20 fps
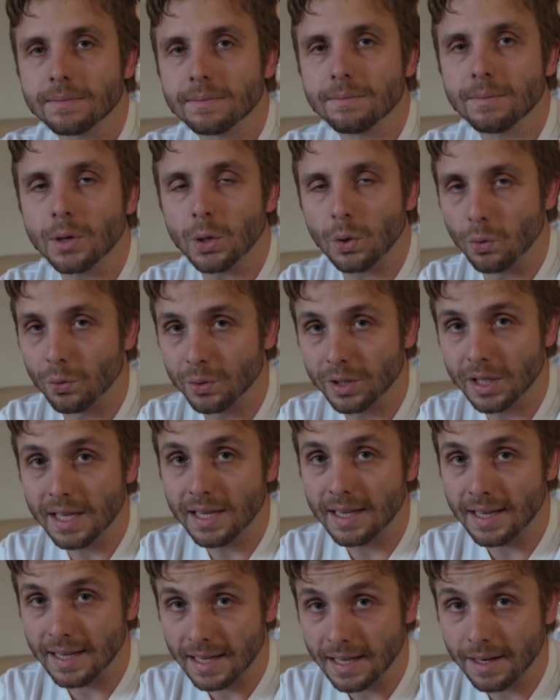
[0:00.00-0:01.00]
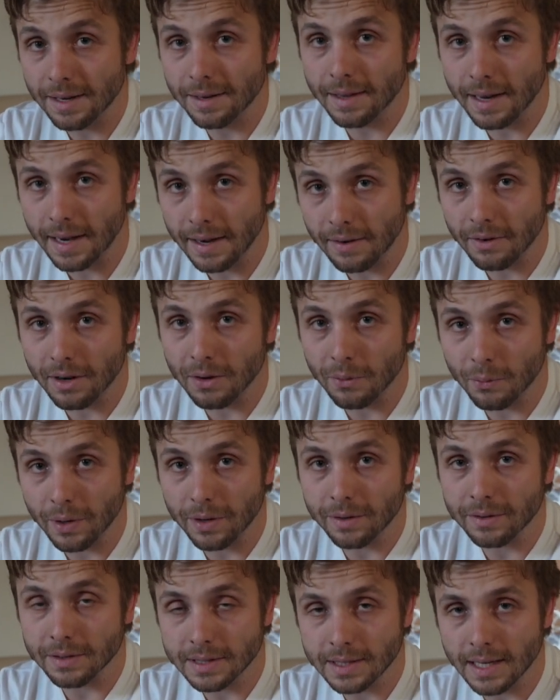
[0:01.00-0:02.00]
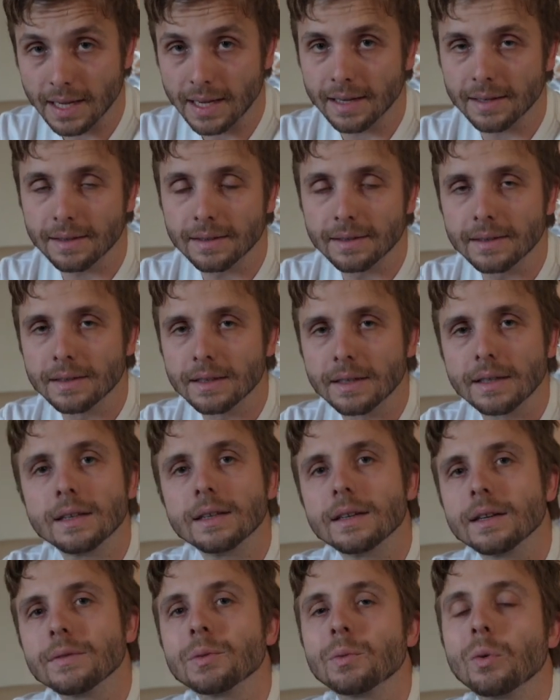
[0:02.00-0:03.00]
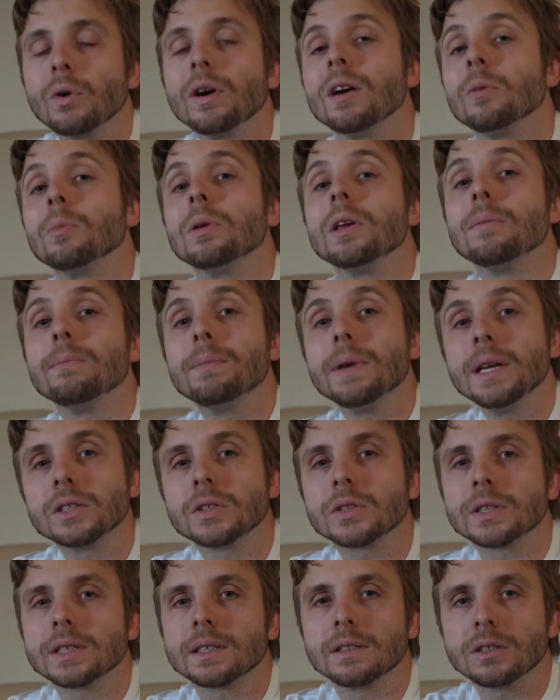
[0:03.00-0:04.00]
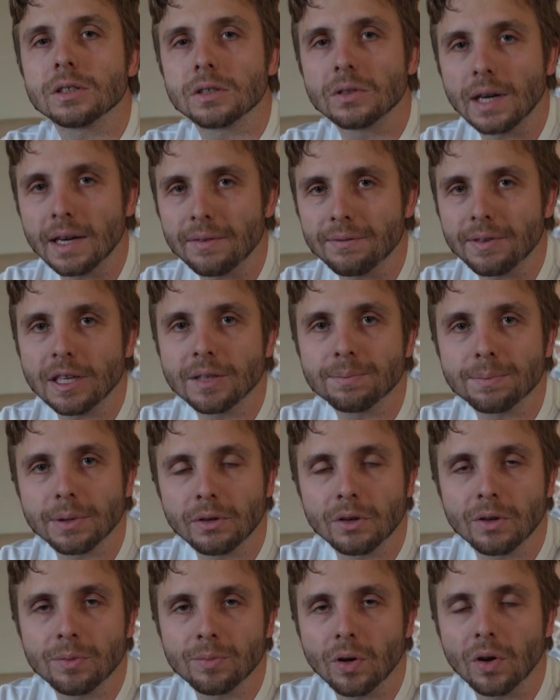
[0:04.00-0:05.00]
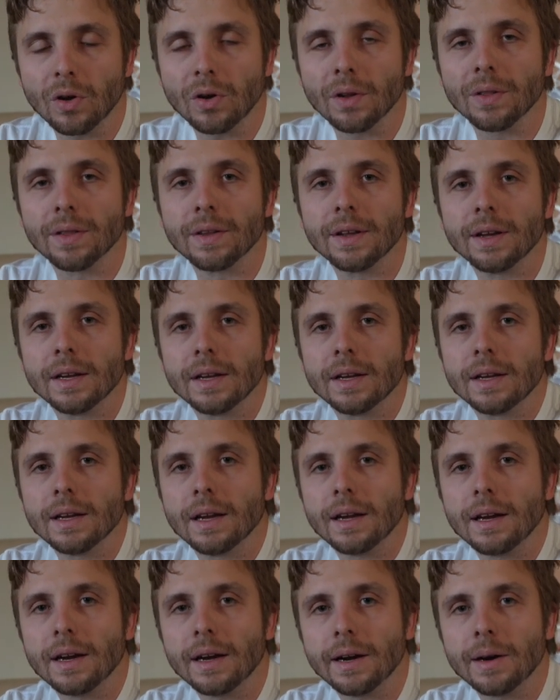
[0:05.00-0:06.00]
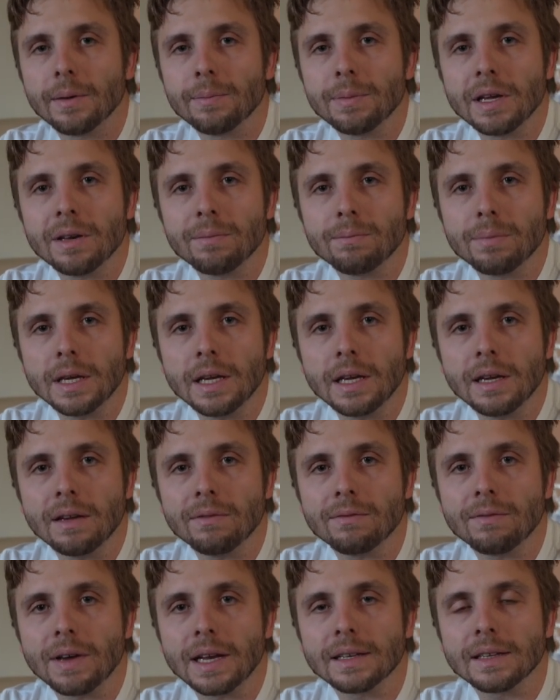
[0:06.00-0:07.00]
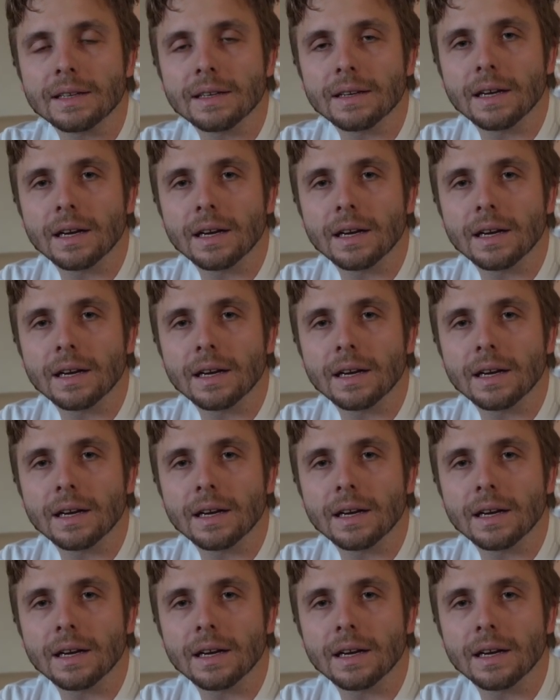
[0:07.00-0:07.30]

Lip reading: but only in the area where they're staying. For more Airbnb tricks, there's a great Facebook group called Airbnb Vent